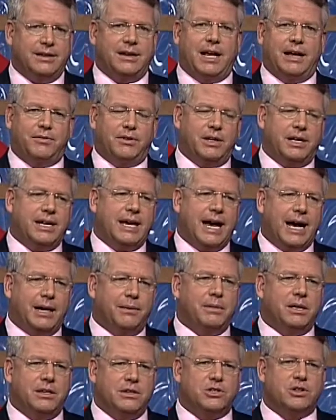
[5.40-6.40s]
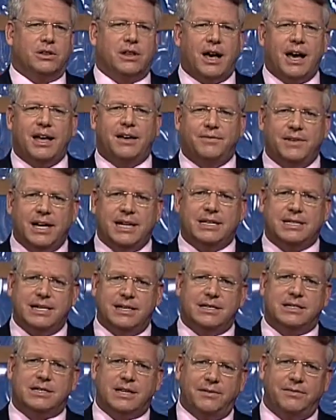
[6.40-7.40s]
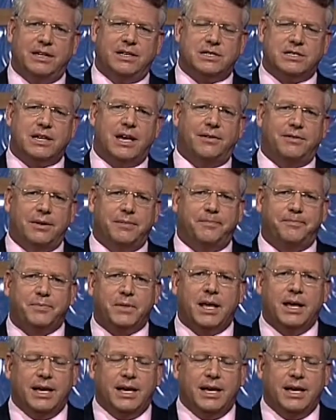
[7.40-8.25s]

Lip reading: the Naval Academy in July of 1977,